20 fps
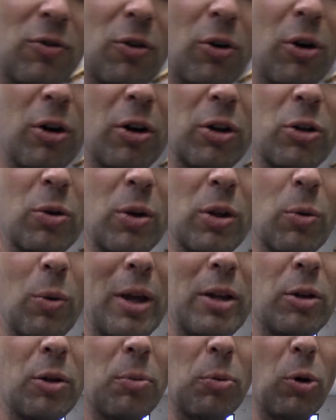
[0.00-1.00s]
for doing the
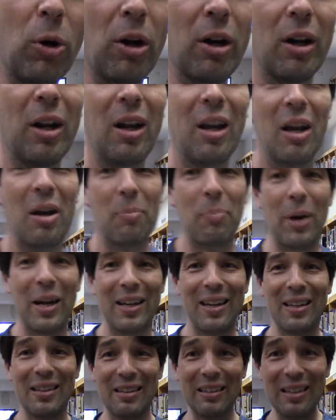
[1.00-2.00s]
weather report, but
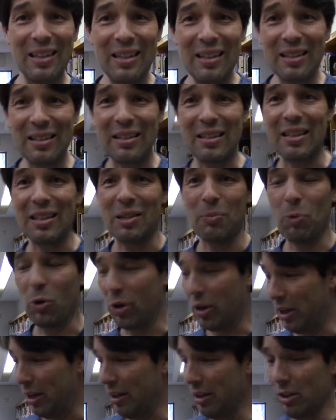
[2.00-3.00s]
at least it's
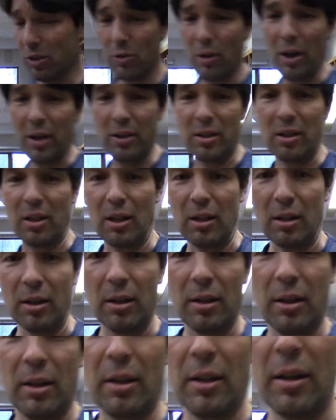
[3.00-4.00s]
more interesting.
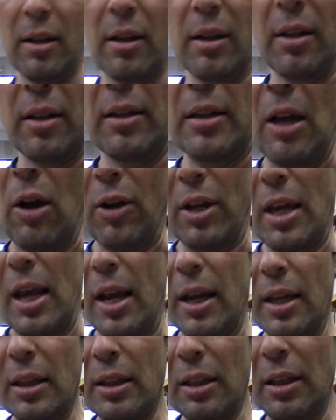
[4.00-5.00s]
Now I
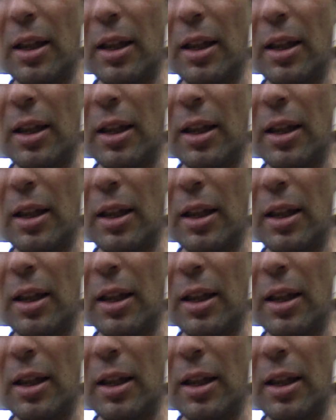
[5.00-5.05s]
can't get the